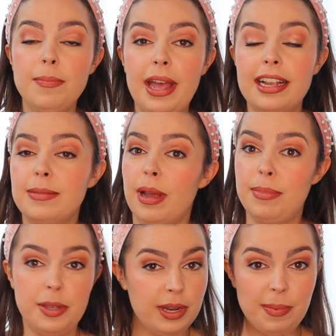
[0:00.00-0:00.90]
back to my
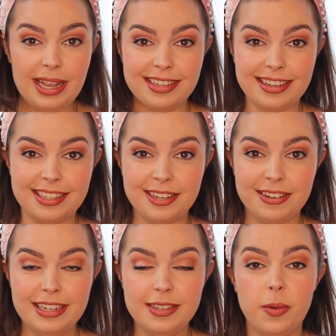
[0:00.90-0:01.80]
Beauty Basics
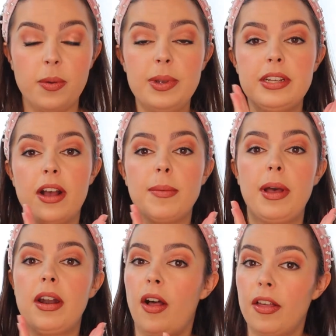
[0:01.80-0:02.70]
series, where we talk
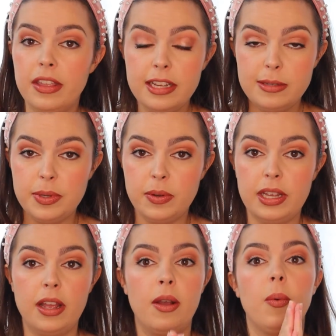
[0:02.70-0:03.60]
about all things
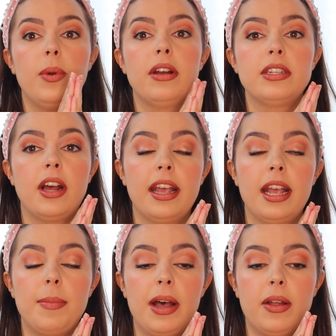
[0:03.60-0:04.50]
beauty. We are
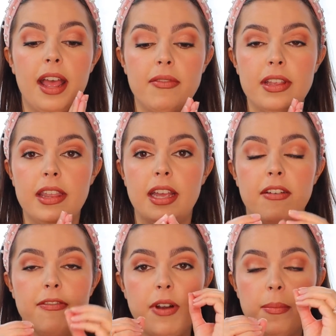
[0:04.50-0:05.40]
talking about
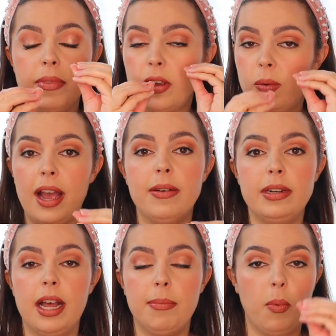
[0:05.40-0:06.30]
everything from the
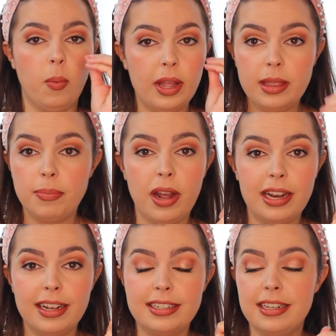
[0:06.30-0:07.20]
ground up, what the
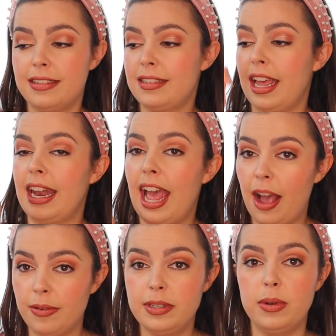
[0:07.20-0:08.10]
product is and
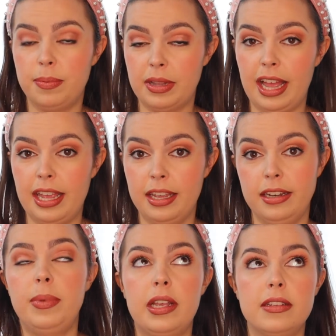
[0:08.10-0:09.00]
how to apply it.
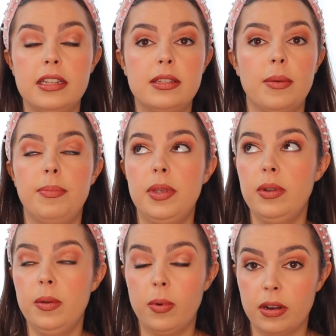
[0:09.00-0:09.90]
Because this
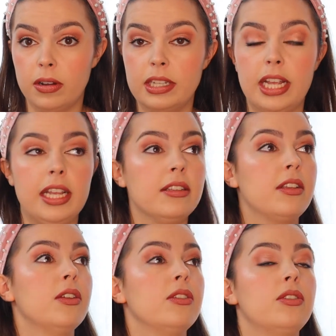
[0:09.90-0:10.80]
beauty world
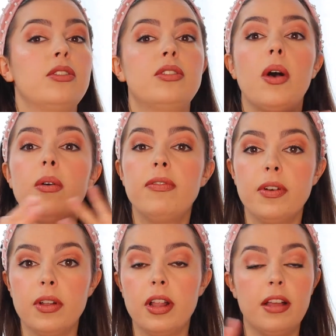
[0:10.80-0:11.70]
is so
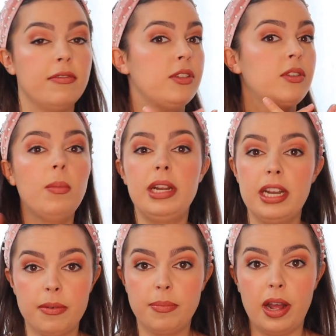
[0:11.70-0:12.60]
full of so many
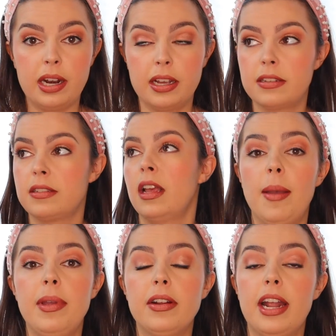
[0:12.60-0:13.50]
different products,
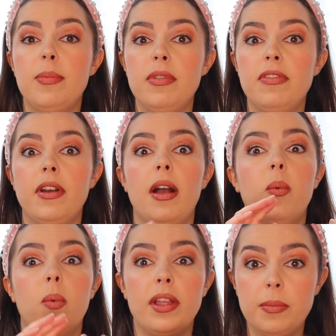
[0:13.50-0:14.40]
I'm here to help you figure
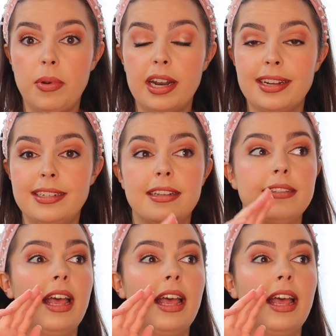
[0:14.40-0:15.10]
out what the product is,